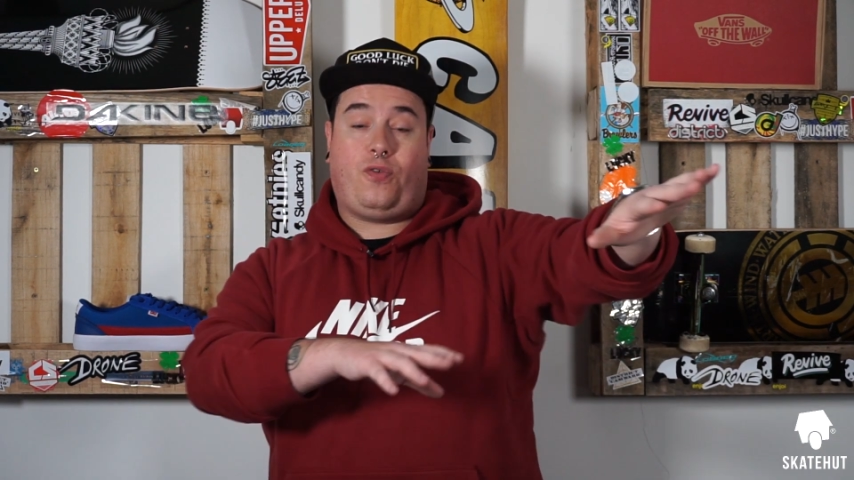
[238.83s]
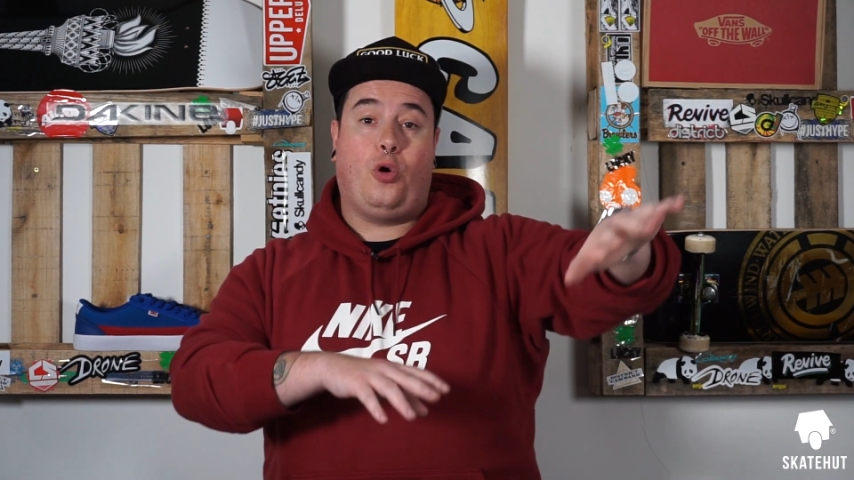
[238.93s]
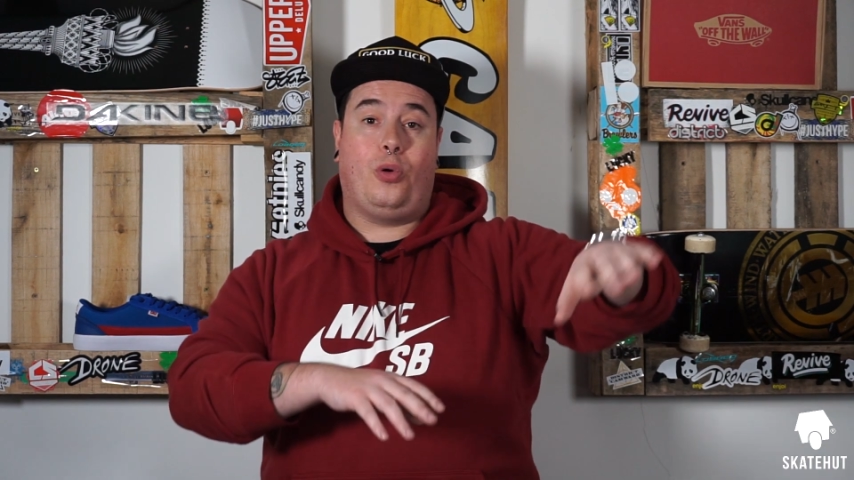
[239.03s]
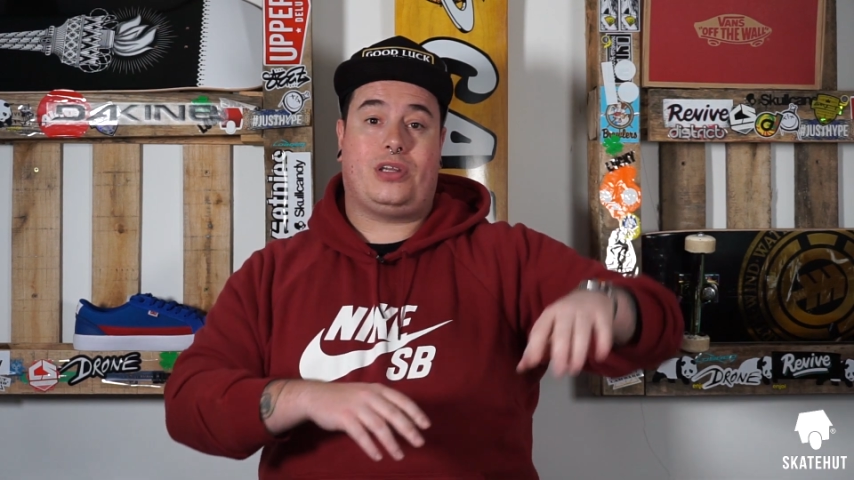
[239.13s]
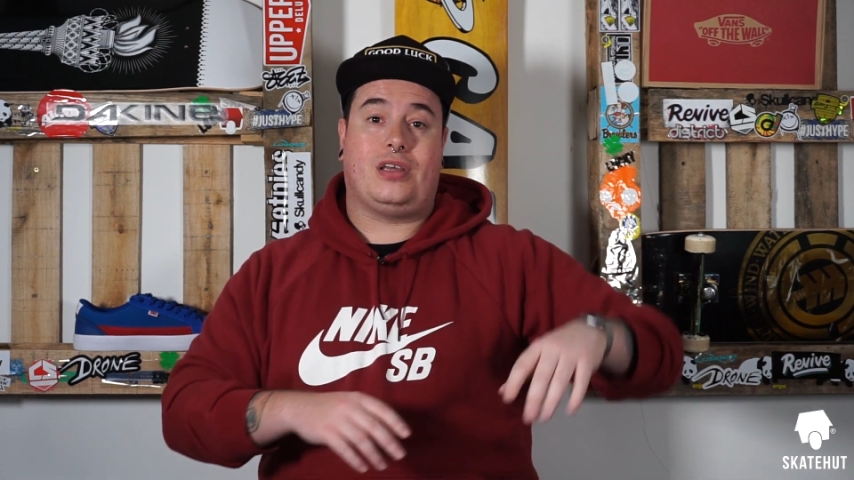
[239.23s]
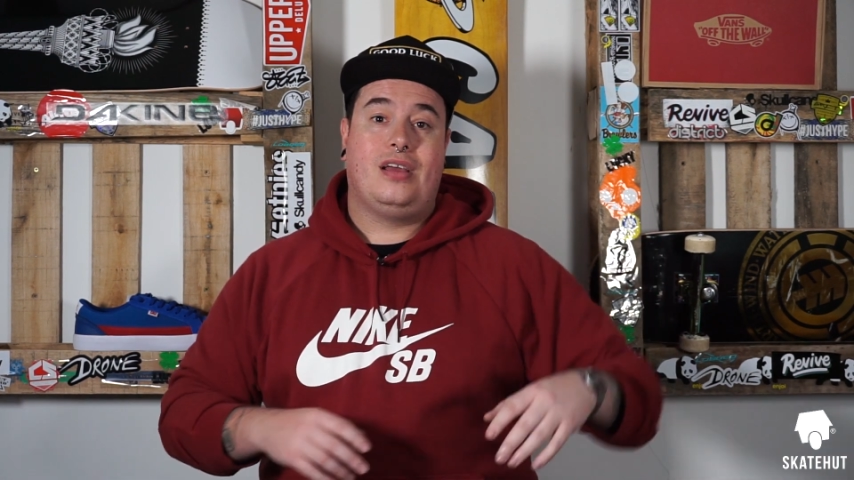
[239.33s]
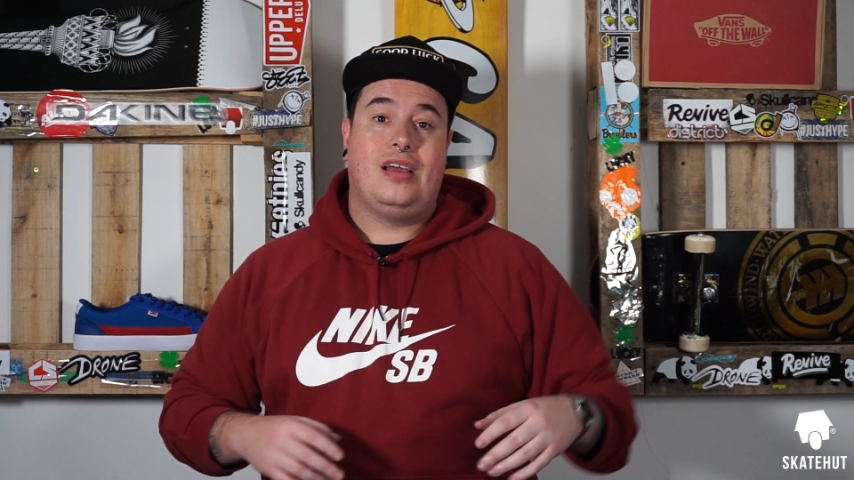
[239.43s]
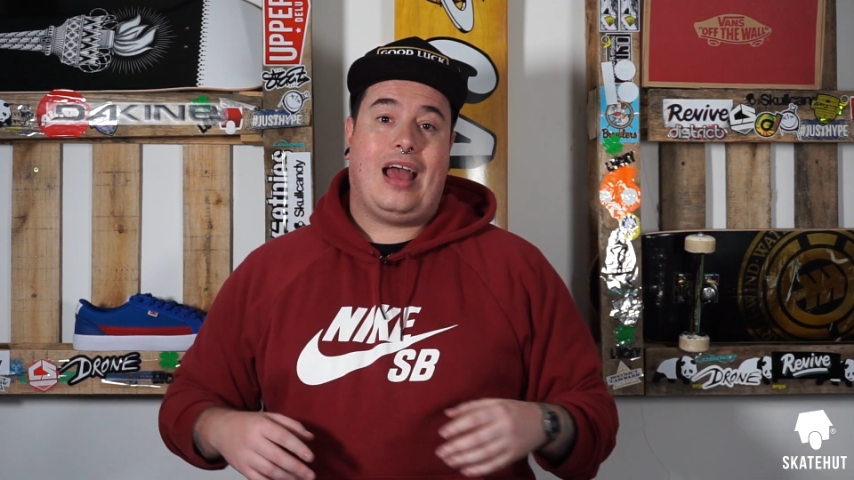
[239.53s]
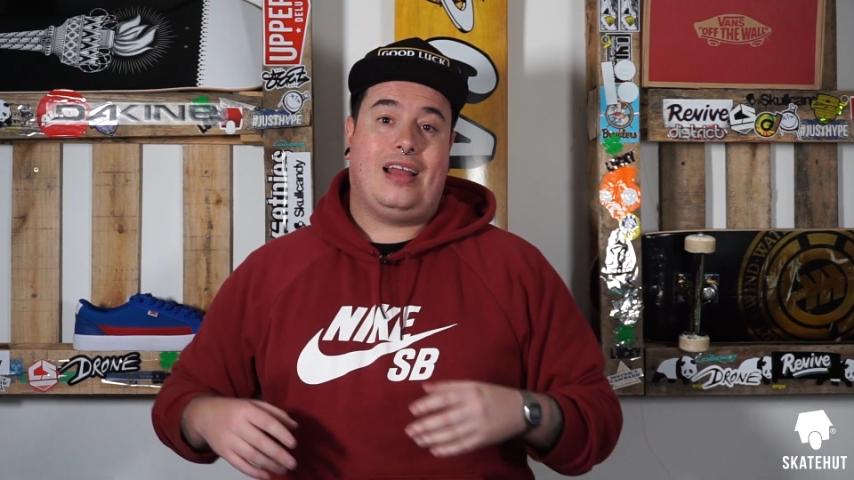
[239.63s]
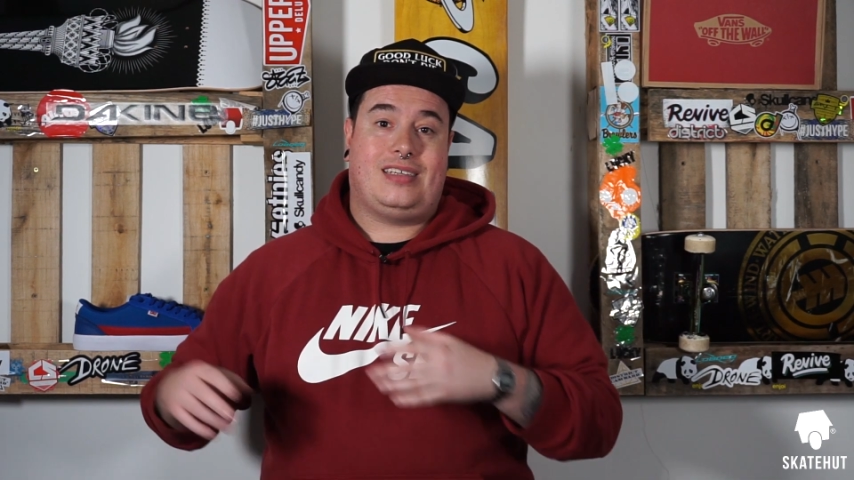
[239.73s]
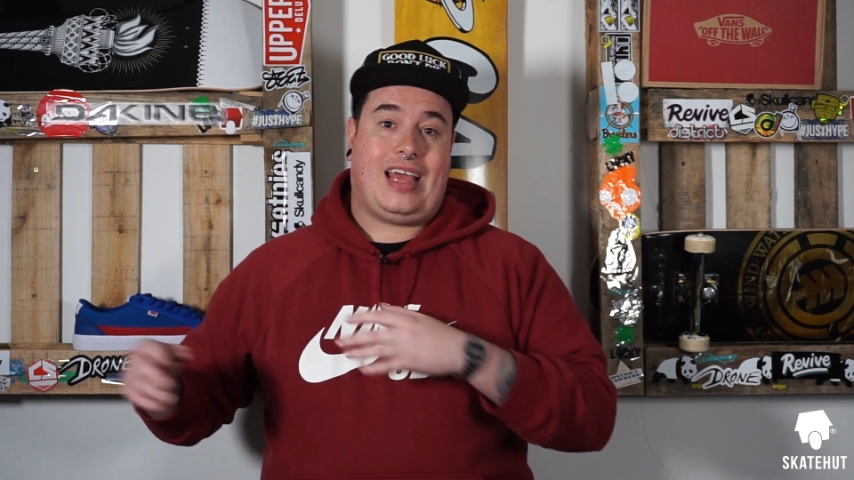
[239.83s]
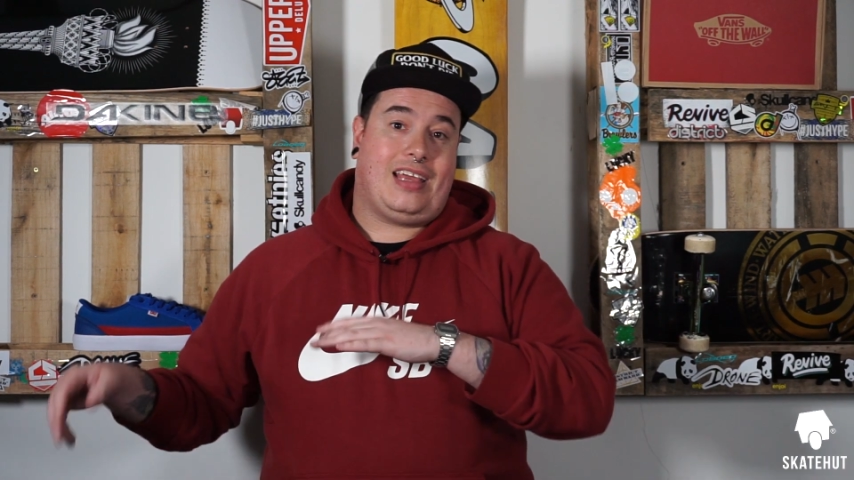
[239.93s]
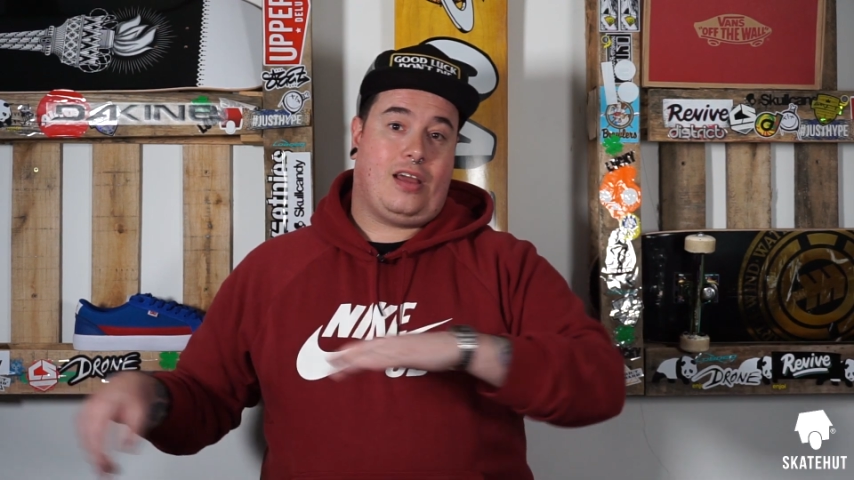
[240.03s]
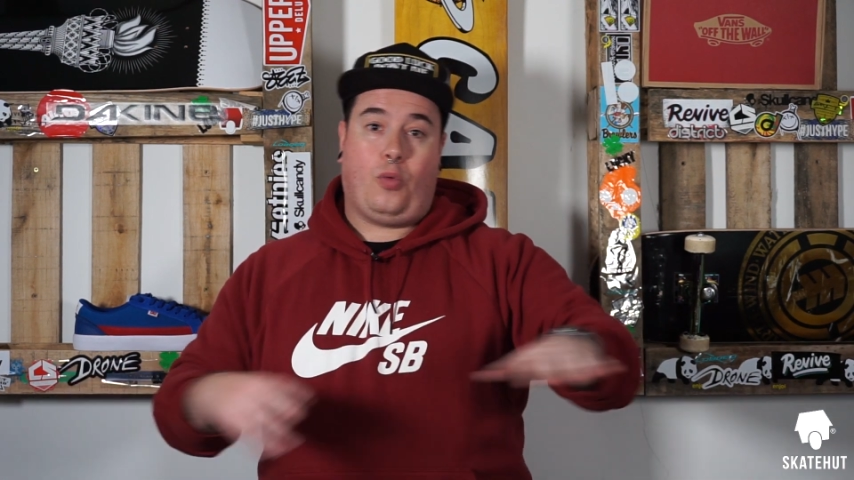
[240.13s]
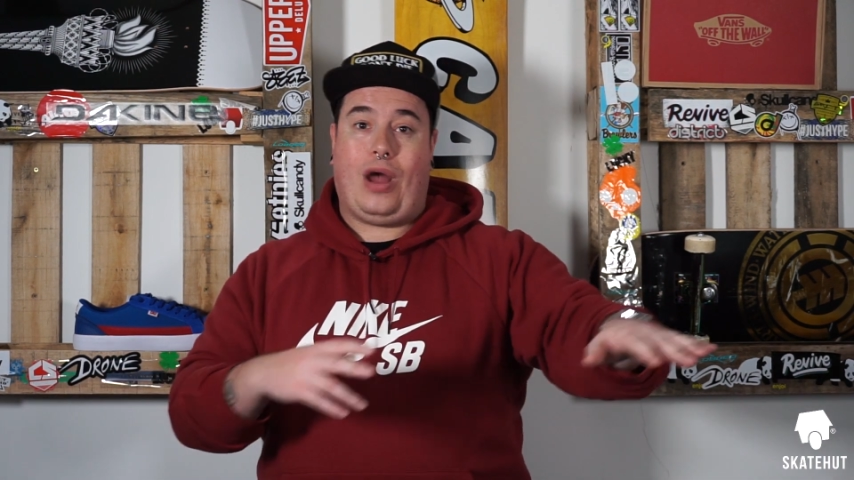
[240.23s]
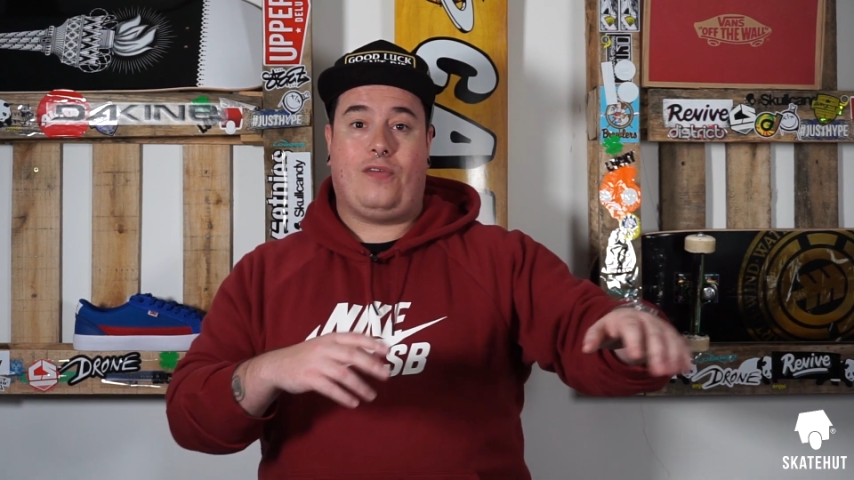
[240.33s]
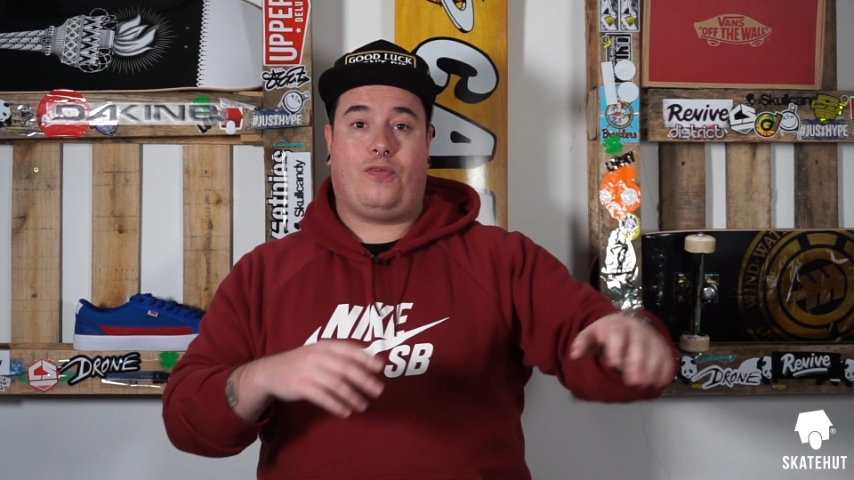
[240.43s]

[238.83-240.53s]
forward and take it away